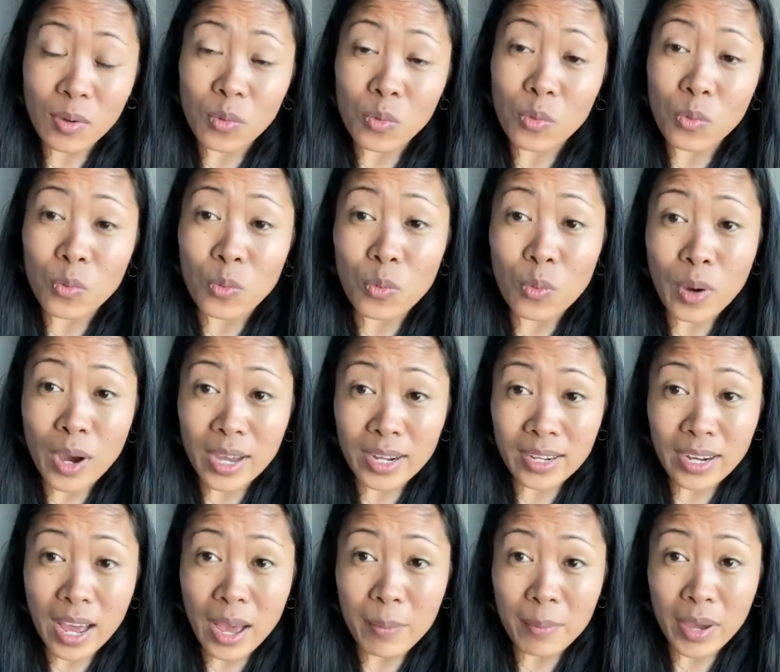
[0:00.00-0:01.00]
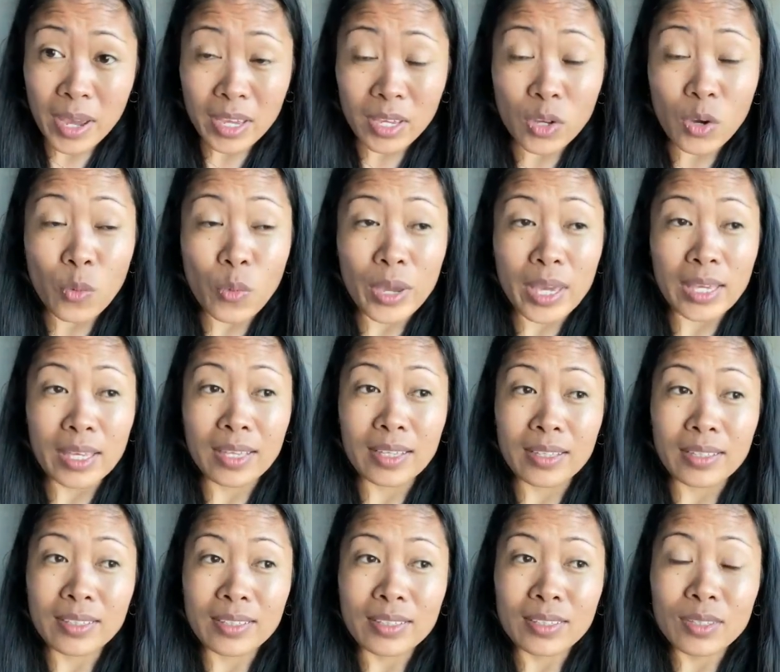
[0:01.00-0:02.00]
what am I
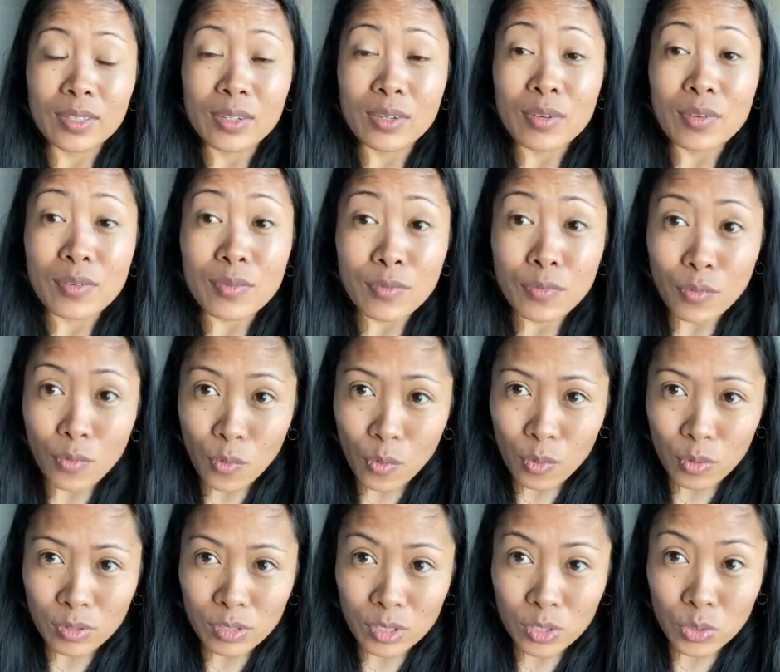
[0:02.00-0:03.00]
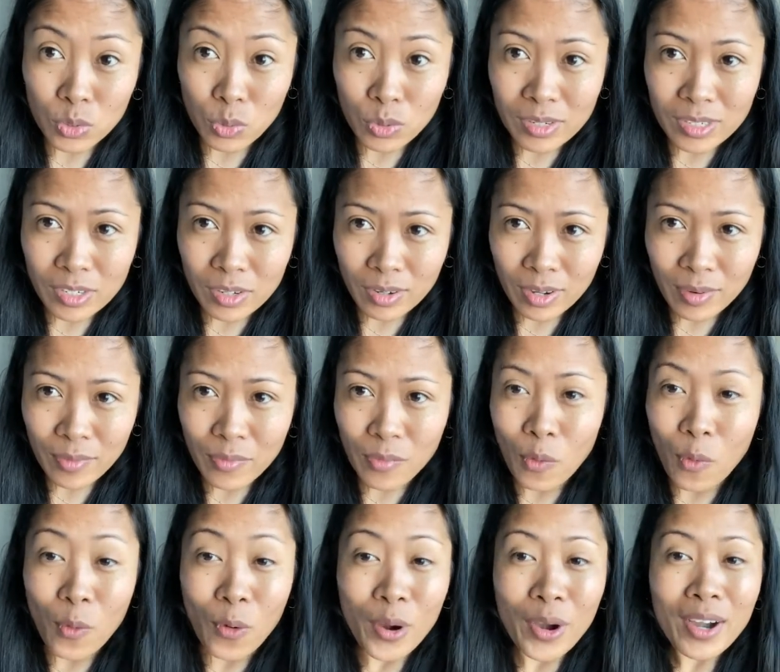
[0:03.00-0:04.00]
going for surgery
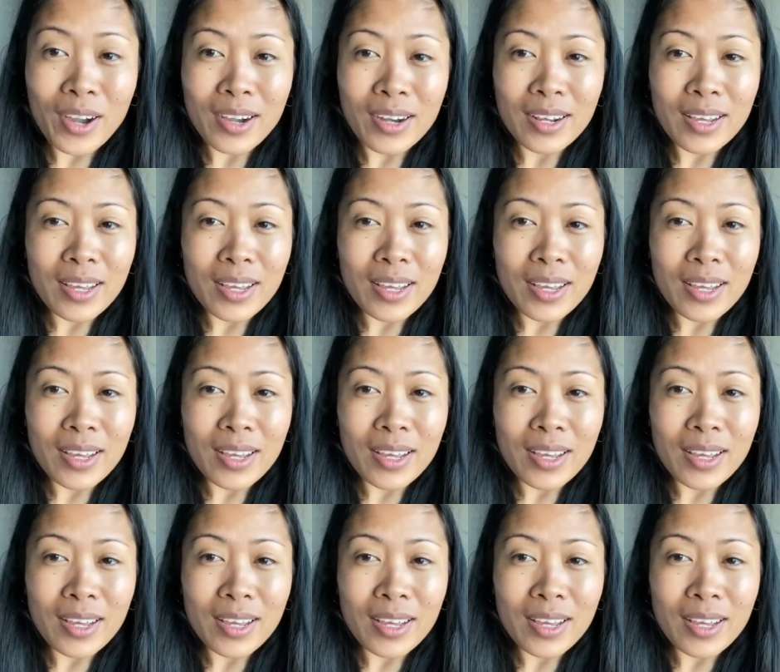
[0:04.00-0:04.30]
for?